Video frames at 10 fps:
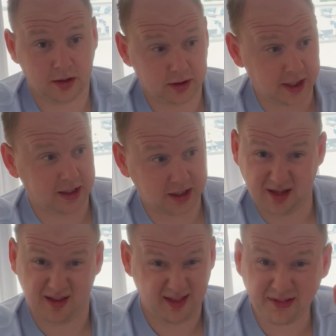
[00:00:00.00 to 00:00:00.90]
like
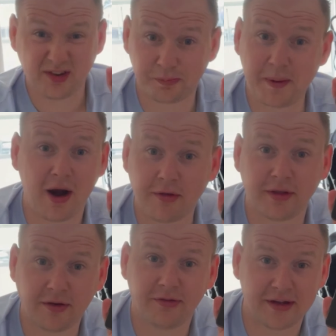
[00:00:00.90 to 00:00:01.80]
this is better
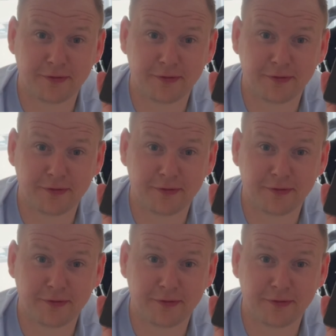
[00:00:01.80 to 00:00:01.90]
than the Z